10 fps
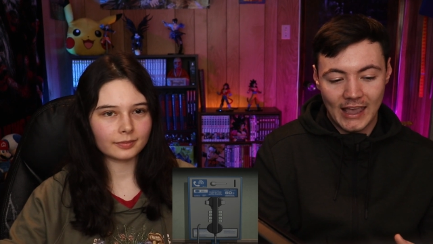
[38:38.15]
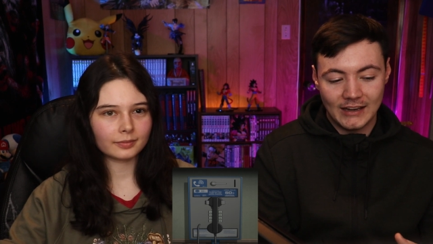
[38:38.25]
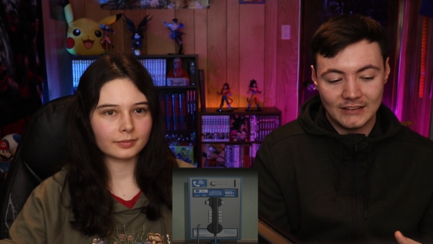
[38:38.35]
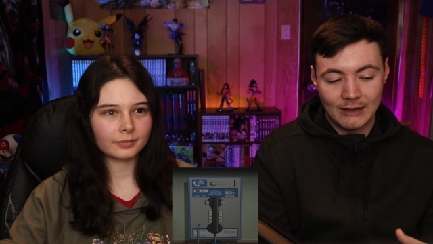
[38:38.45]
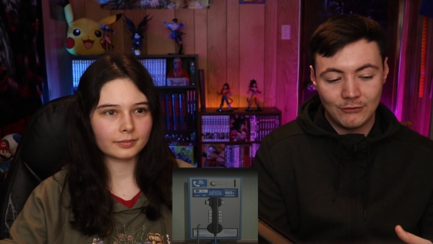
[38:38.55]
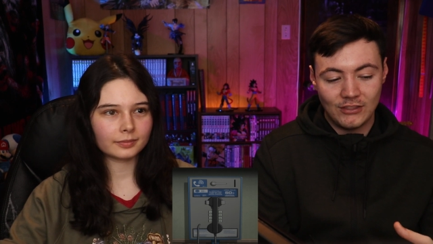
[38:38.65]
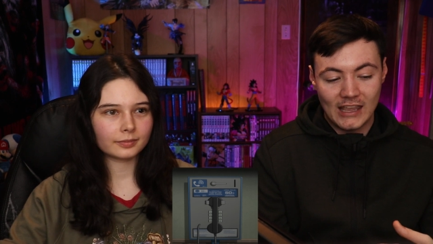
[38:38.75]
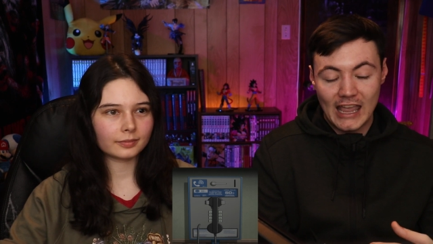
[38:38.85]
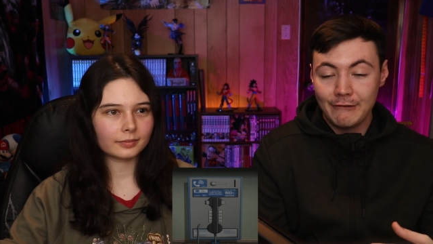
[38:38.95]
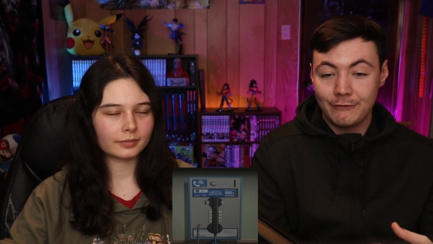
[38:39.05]
Speaker 1: And if
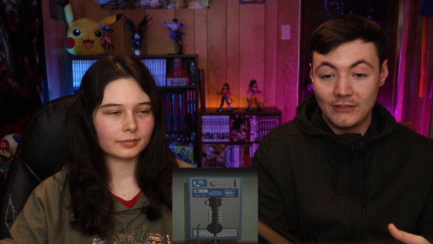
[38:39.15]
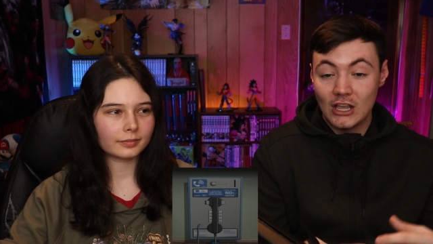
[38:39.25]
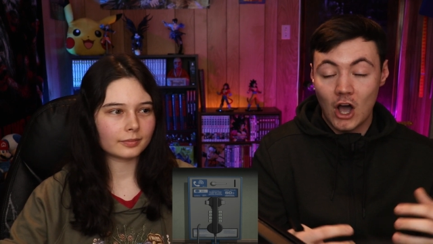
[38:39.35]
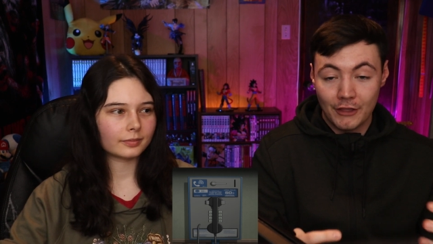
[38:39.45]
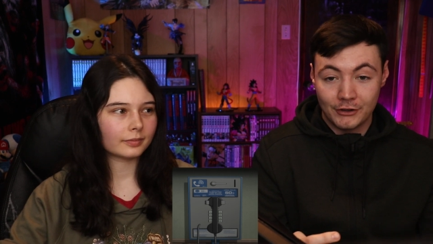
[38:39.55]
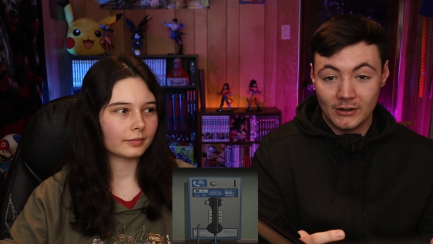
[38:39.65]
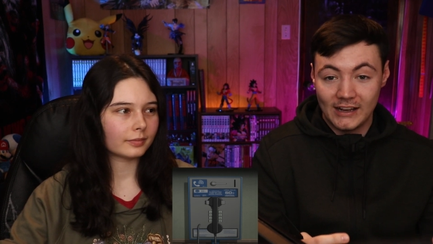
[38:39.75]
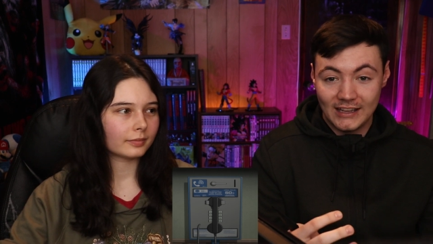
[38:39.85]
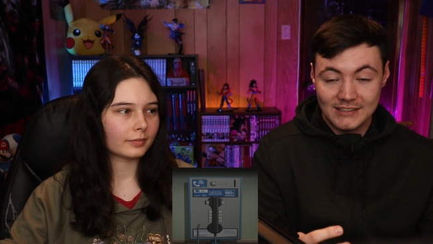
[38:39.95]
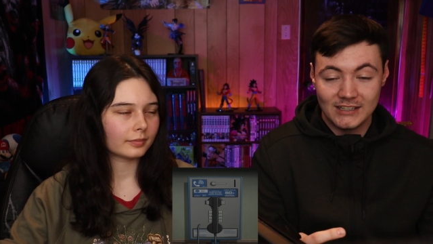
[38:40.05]
if the
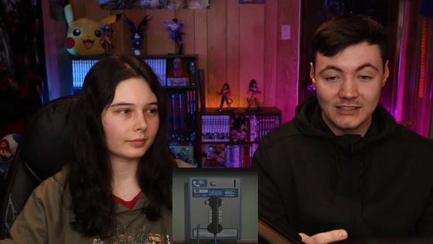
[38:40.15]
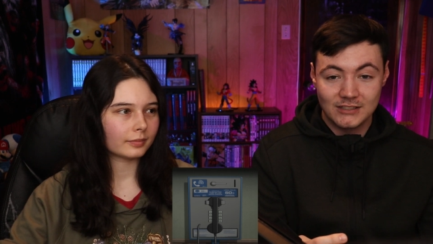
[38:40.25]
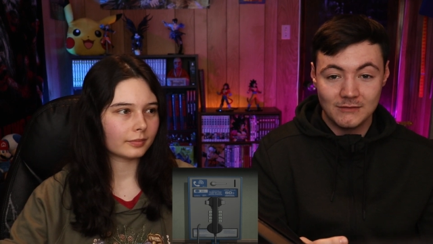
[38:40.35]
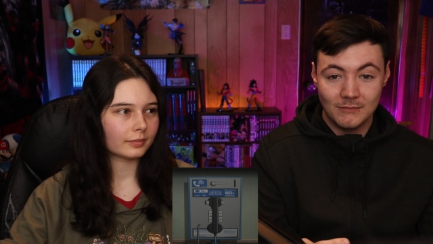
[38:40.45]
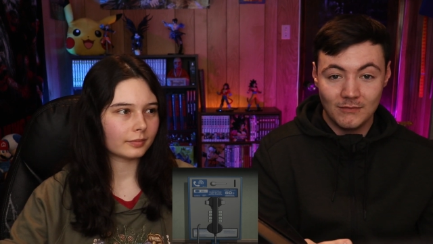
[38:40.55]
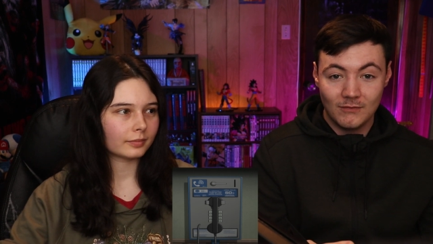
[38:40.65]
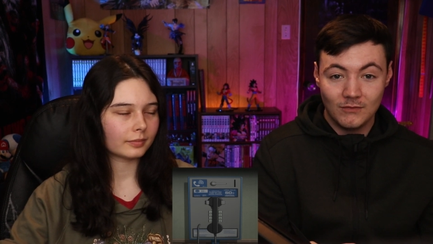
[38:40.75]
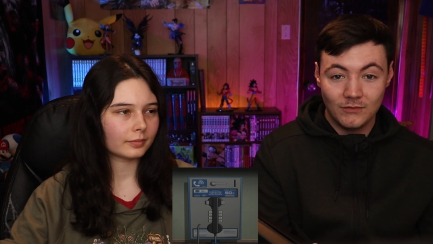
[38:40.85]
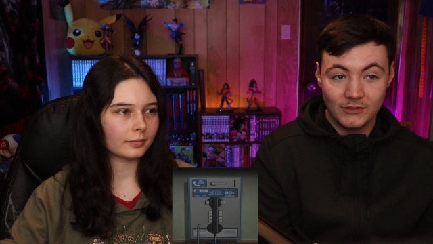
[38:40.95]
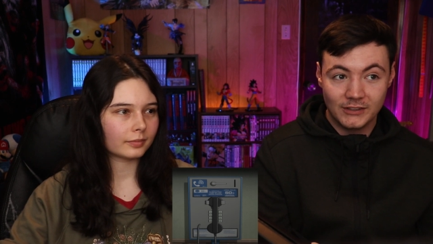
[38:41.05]
author isn't
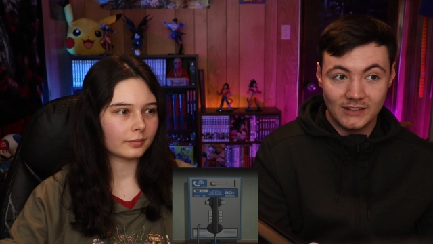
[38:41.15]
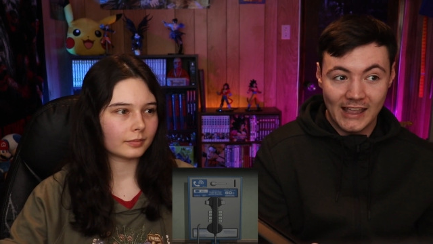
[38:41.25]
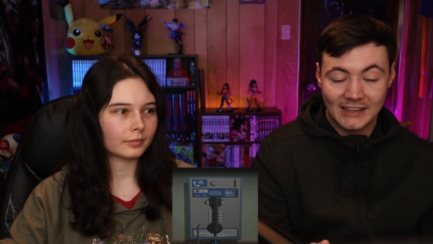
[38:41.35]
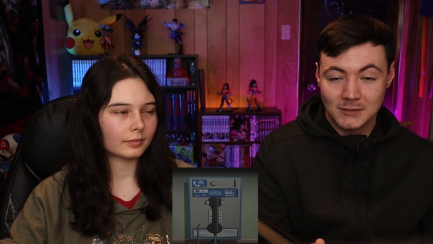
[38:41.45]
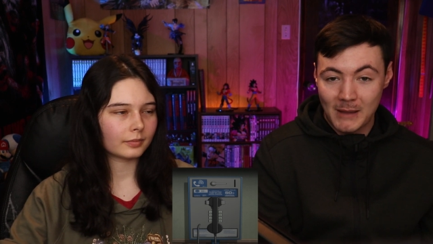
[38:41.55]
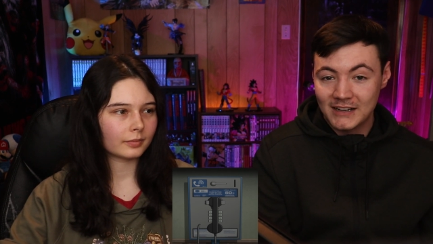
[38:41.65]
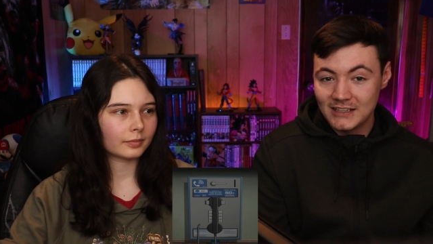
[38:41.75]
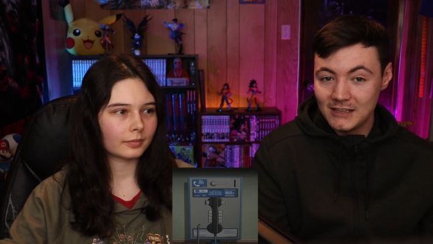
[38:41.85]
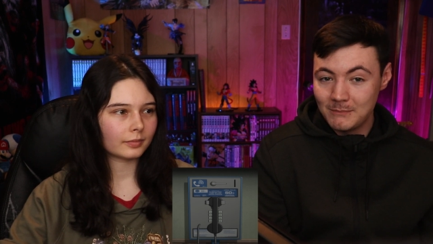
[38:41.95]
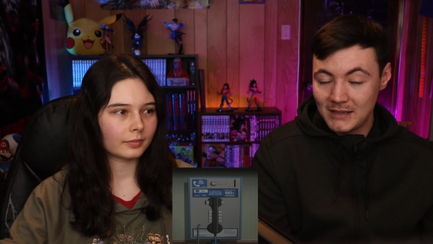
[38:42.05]

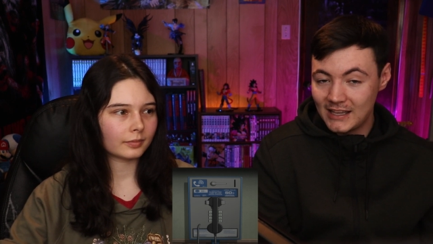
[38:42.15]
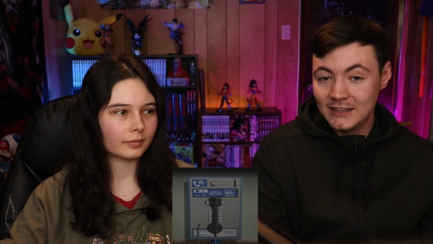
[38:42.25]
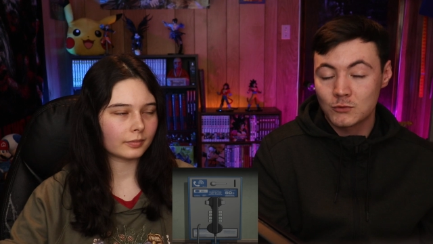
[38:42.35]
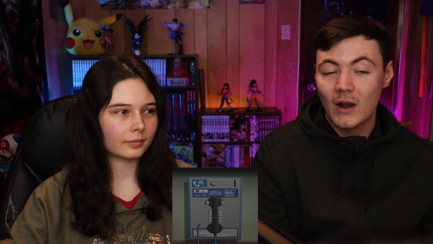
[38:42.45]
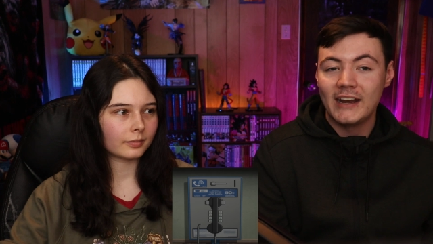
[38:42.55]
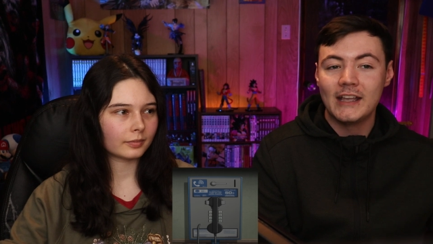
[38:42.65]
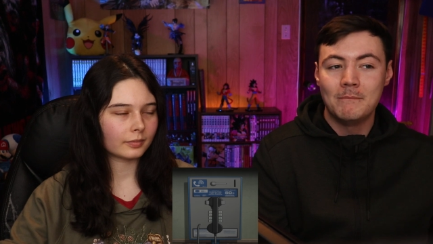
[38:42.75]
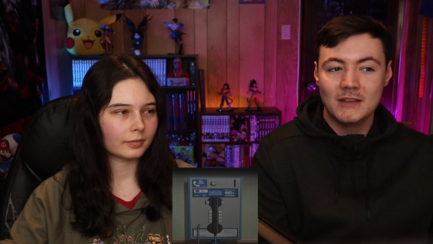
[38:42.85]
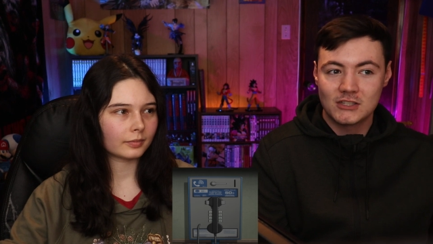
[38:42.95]
expecting me is writing a